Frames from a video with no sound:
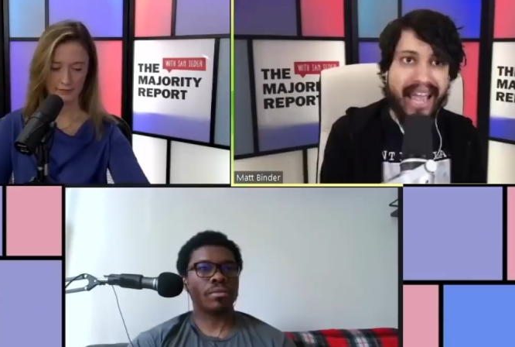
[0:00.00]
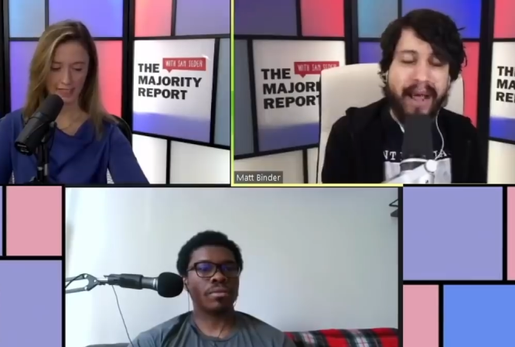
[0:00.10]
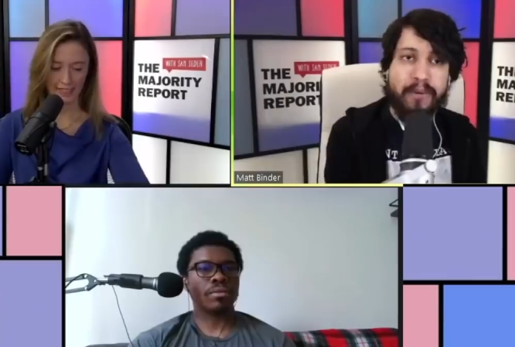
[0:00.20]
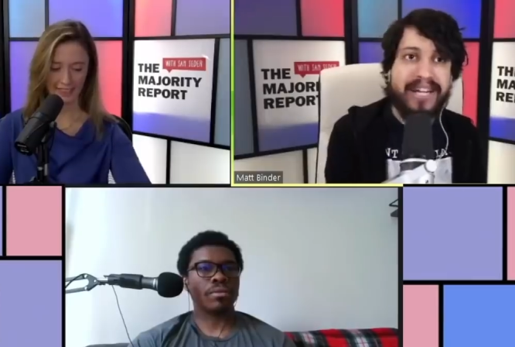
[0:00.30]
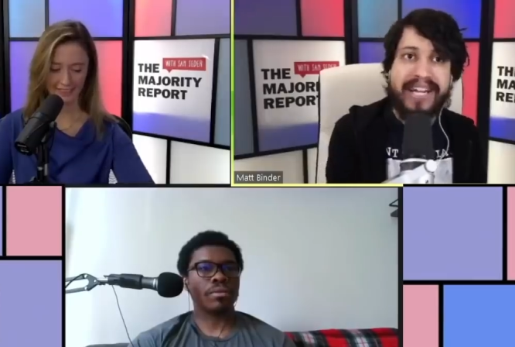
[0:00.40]

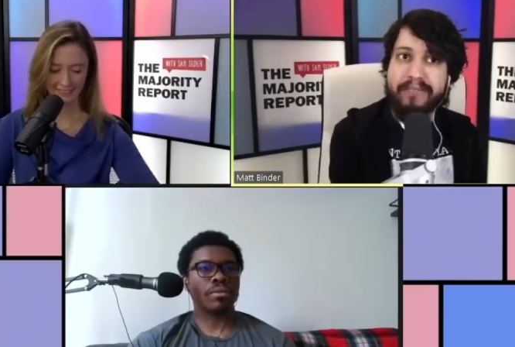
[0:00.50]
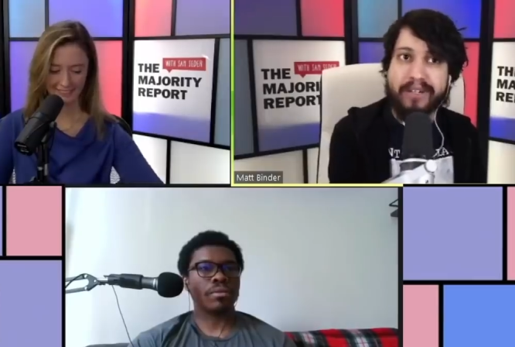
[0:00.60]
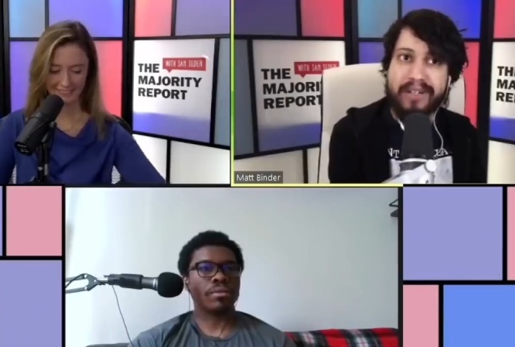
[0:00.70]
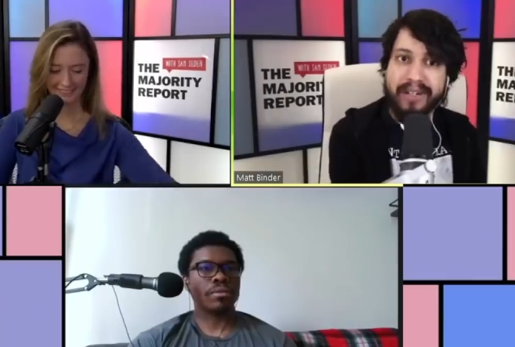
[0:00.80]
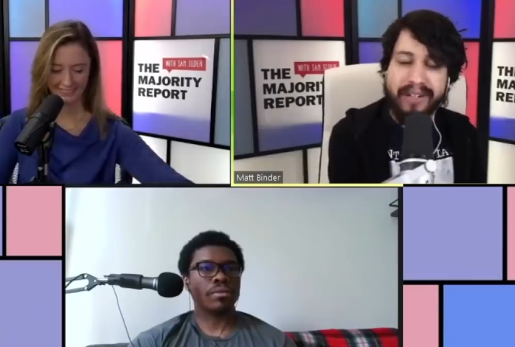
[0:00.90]
Speaker 1: and were
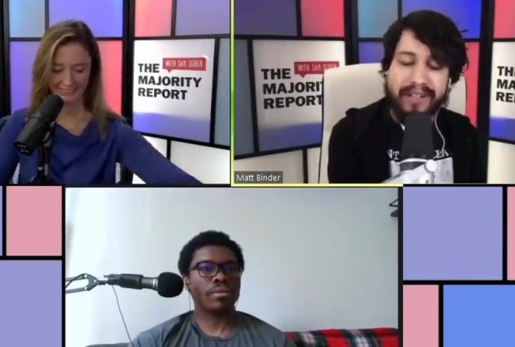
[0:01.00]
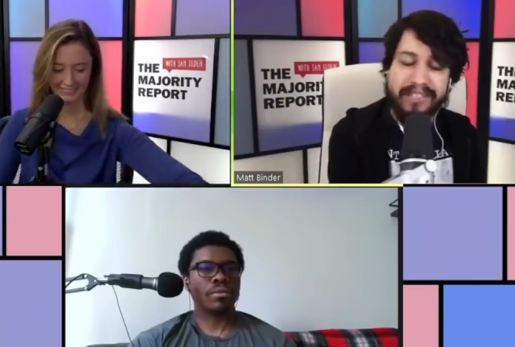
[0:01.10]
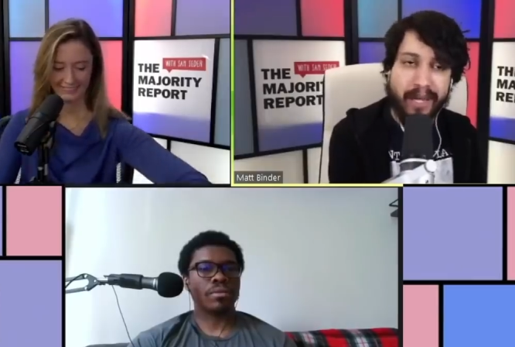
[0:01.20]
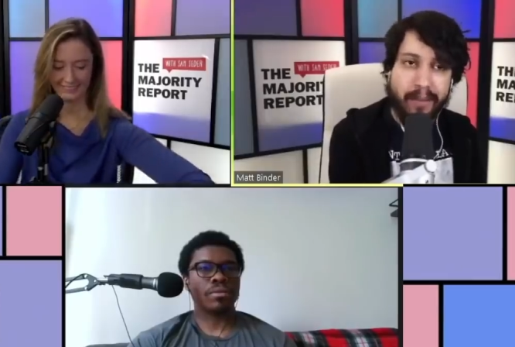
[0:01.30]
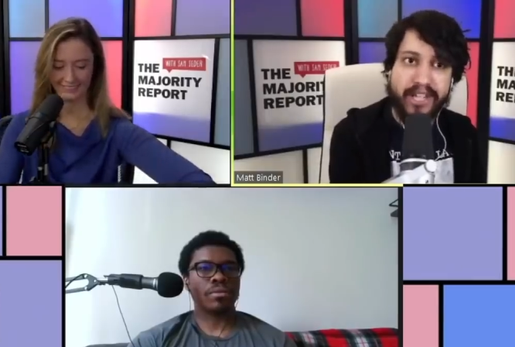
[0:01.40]
never
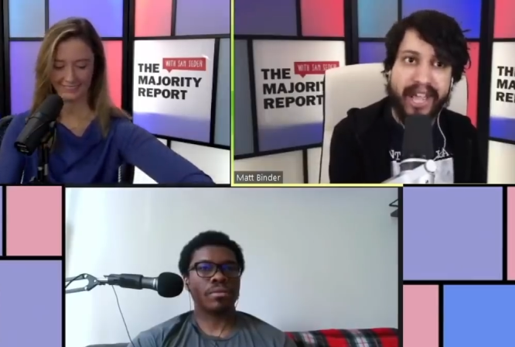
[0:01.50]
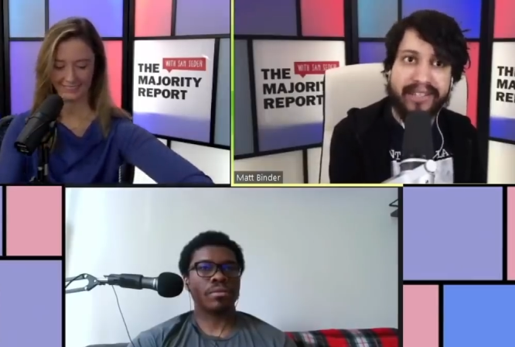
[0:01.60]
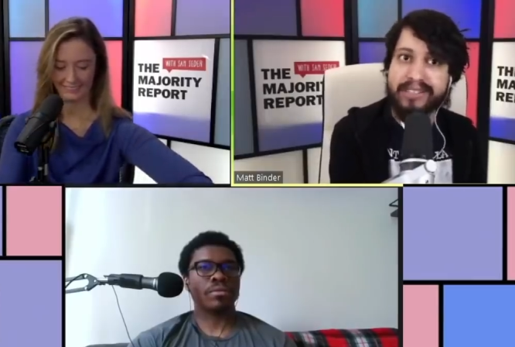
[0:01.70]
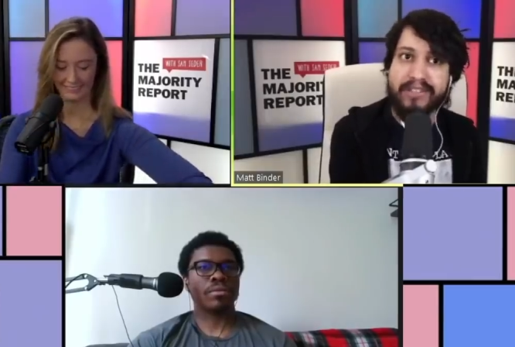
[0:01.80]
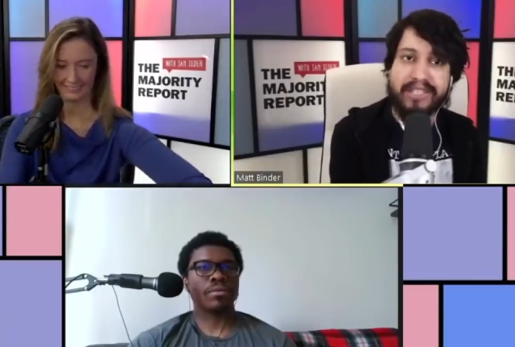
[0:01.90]

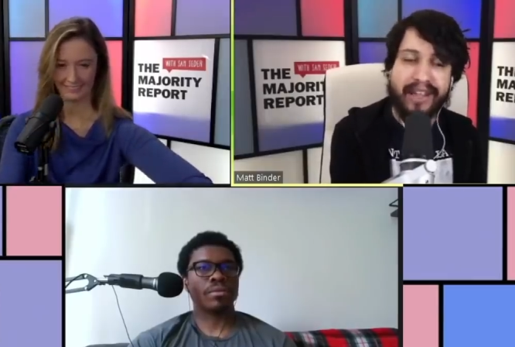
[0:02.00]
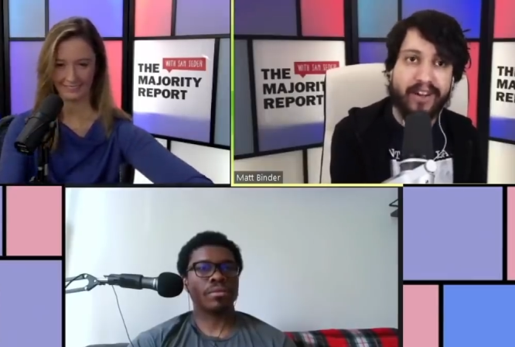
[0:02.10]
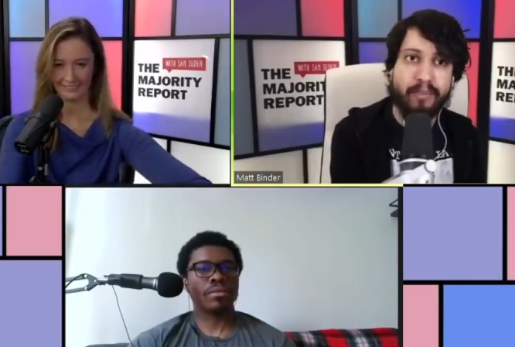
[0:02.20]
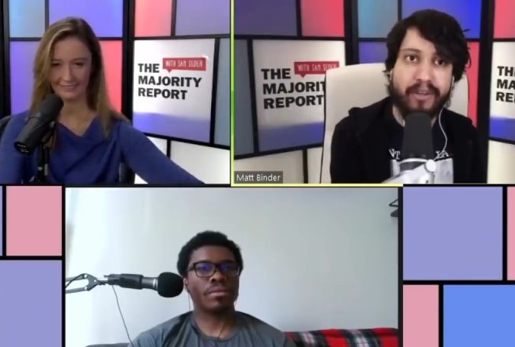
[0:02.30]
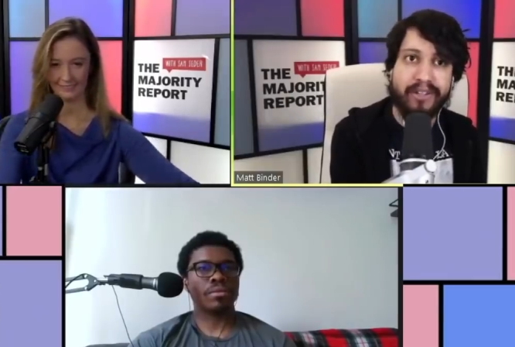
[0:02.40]
subject to the
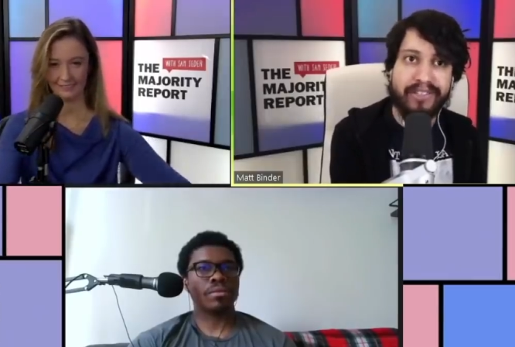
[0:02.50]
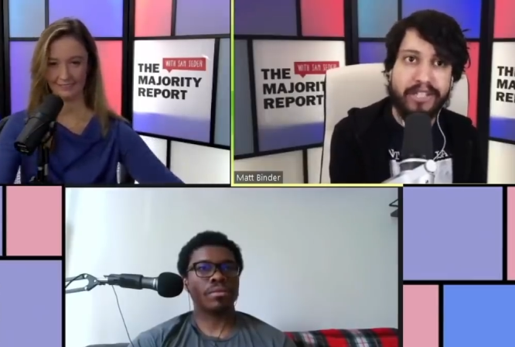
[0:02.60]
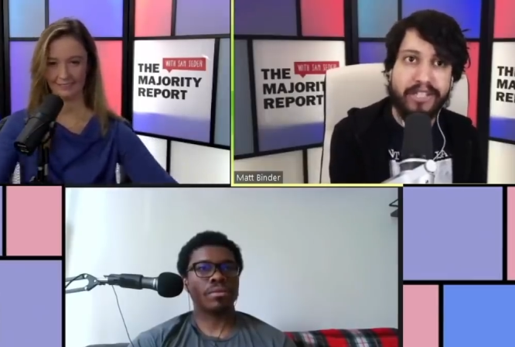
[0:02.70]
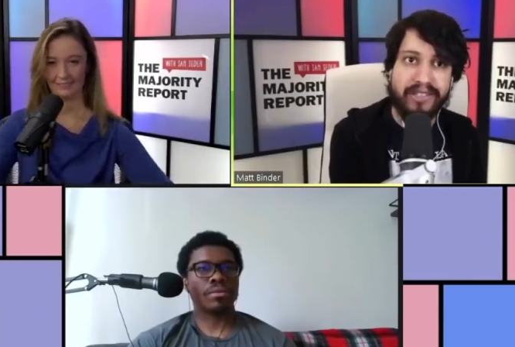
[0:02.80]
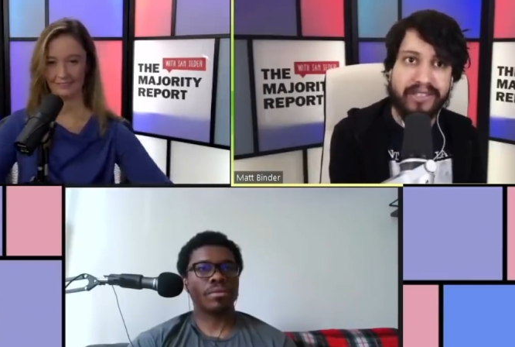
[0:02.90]
terrible
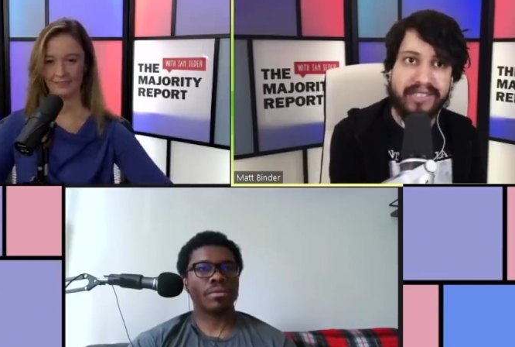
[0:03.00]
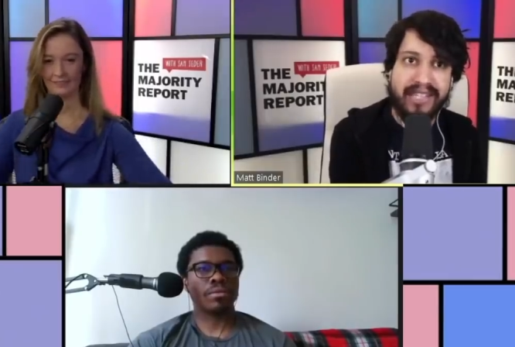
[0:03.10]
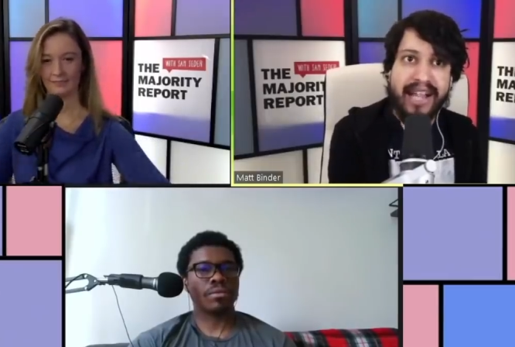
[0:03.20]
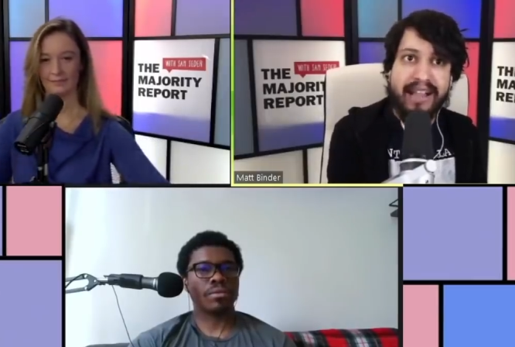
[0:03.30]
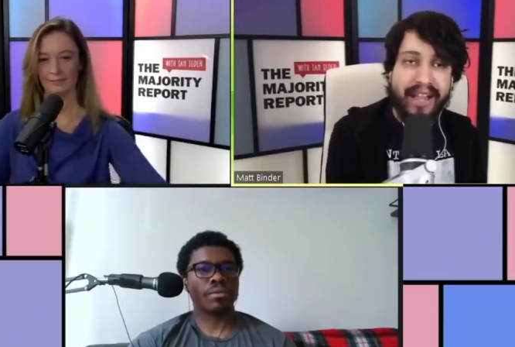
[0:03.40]
conditions
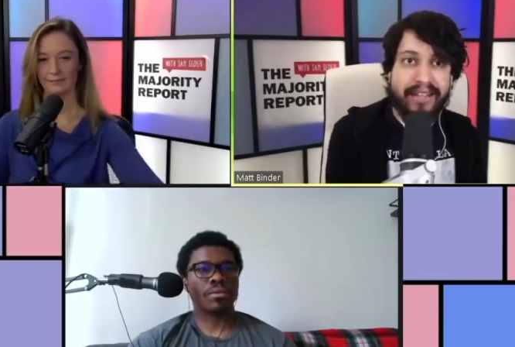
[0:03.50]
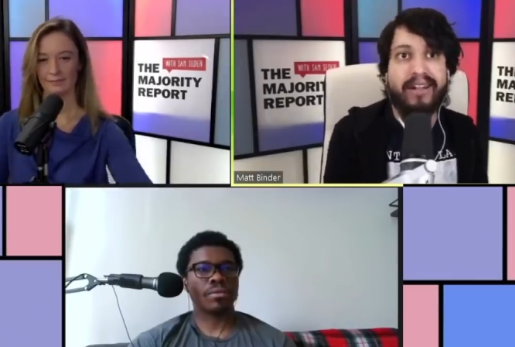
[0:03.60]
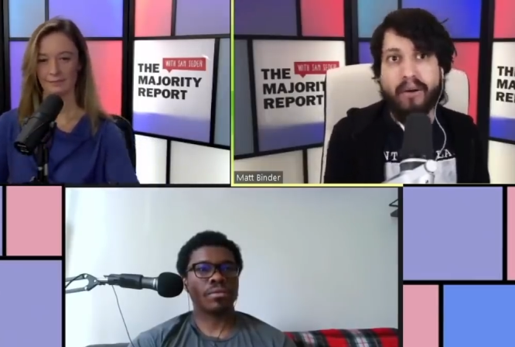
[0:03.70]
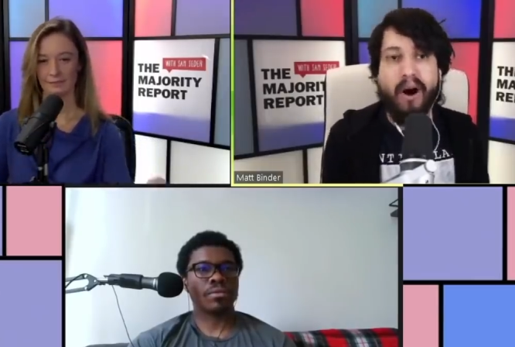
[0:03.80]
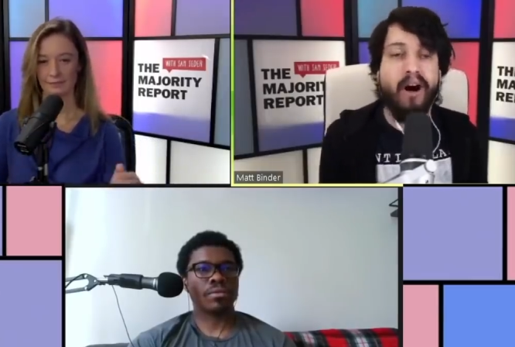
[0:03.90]
that, you
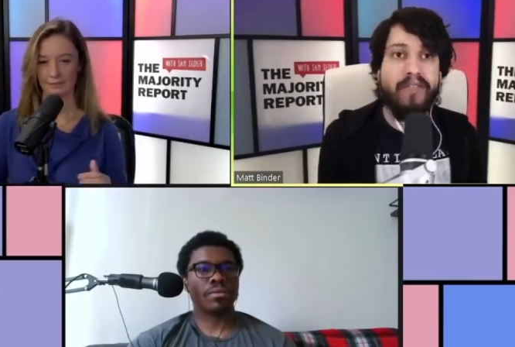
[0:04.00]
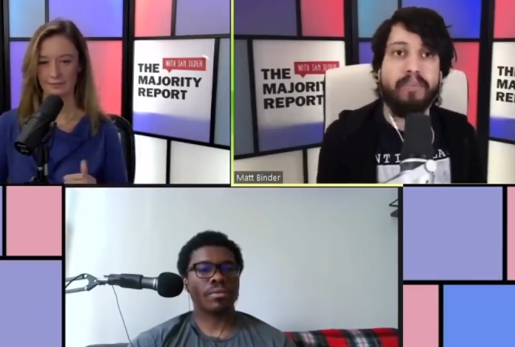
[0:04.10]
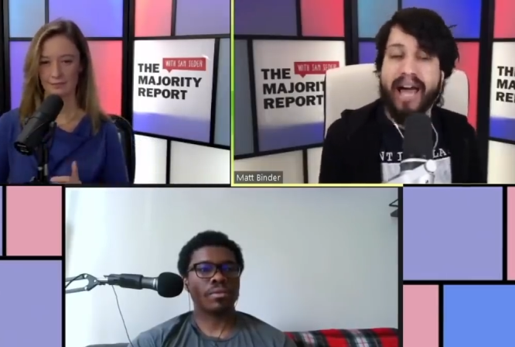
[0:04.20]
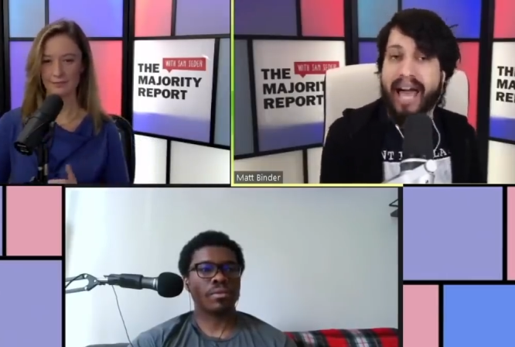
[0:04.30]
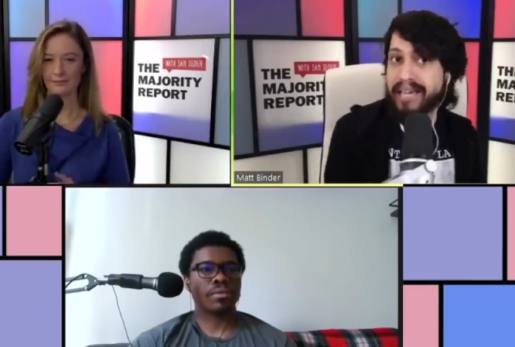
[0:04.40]
know, all the
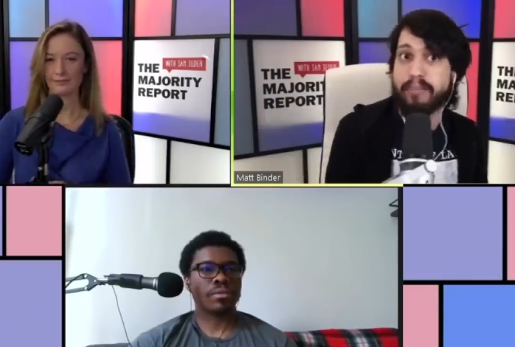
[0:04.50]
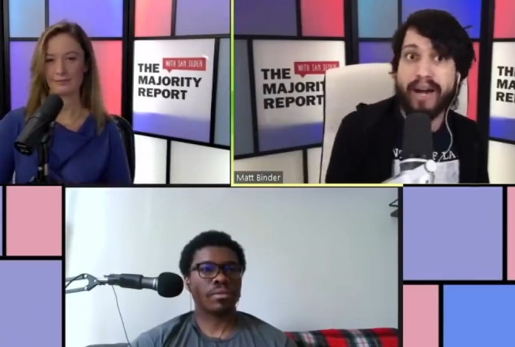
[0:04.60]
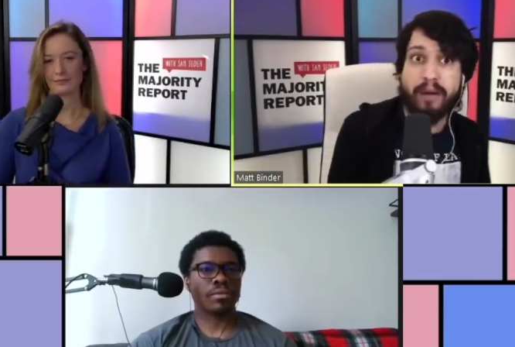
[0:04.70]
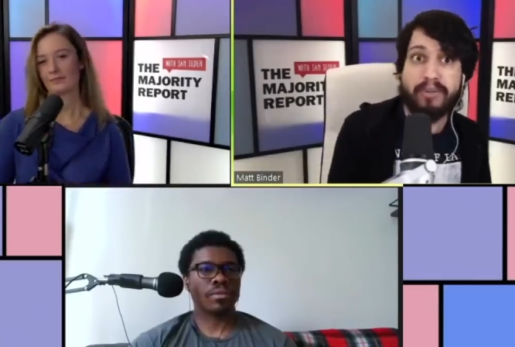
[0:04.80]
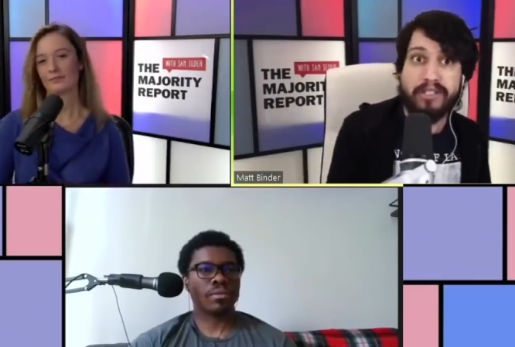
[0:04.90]
black and
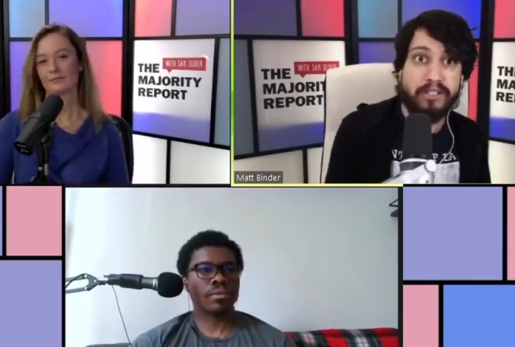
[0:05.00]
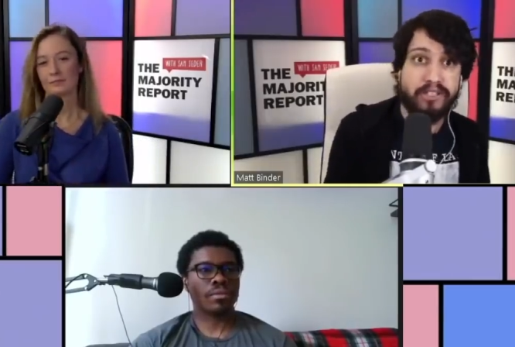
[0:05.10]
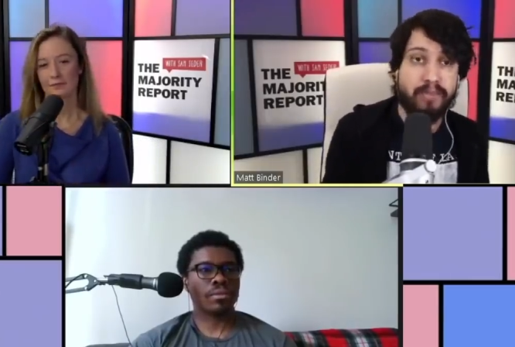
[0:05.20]
brown prisoners,